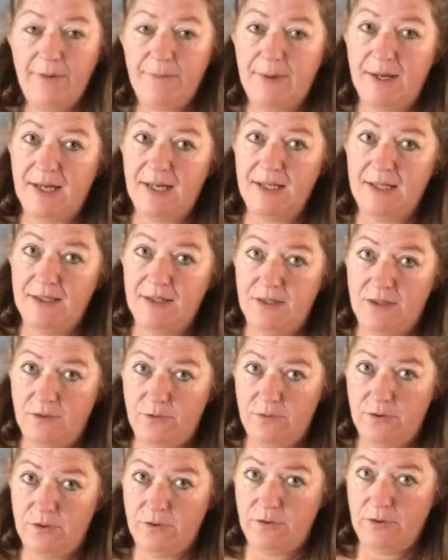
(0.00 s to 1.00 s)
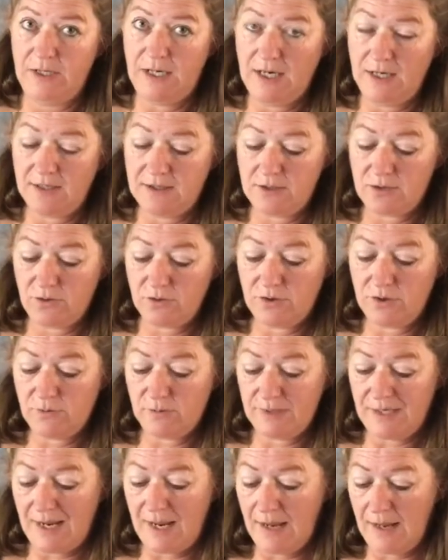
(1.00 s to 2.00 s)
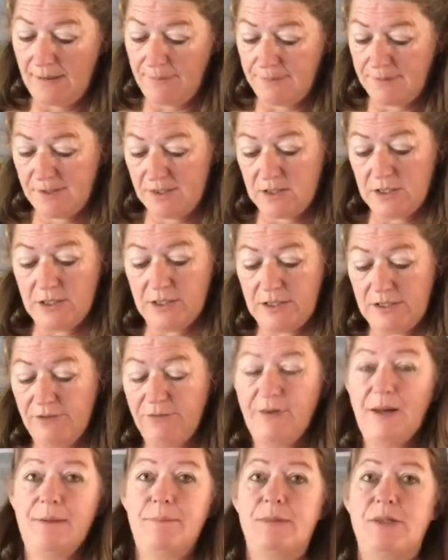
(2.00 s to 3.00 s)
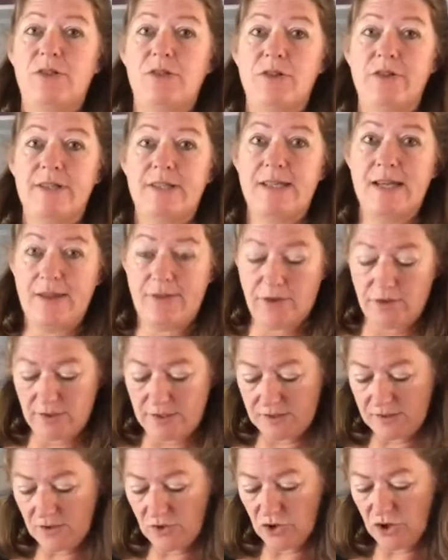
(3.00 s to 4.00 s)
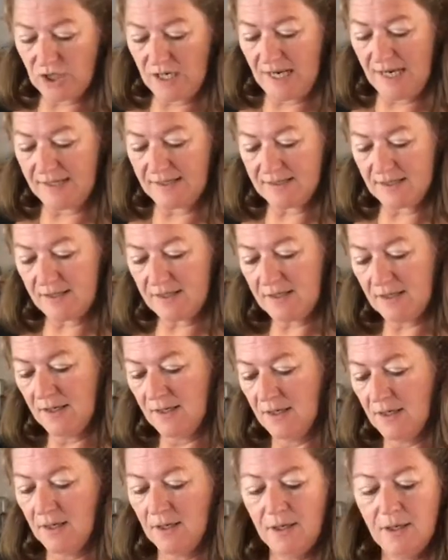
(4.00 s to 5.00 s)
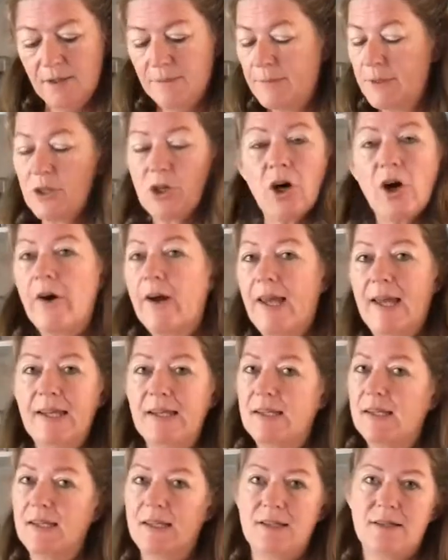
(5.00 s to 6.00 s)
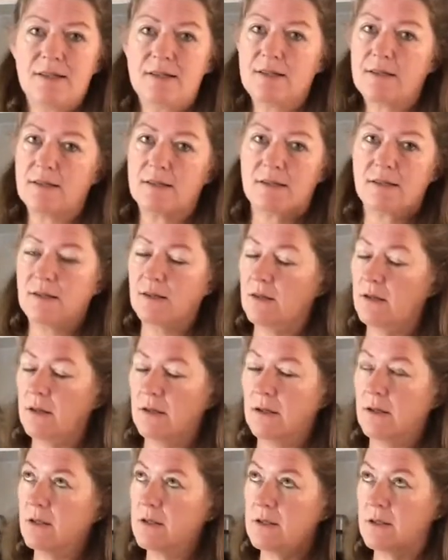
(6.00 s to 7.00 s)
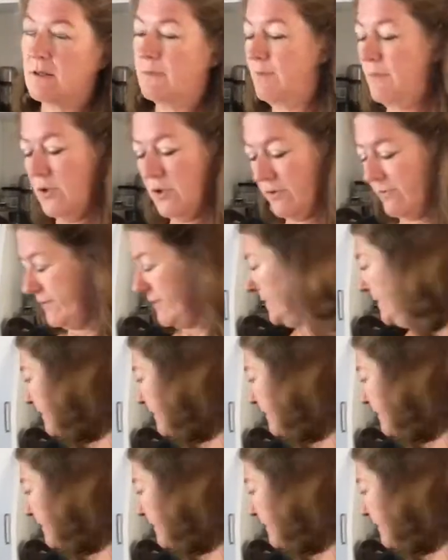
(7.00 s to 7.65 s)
My youngest daughter would absolutely fight me to the death on this because she hates it. But coriander is, oh, it's beautiful.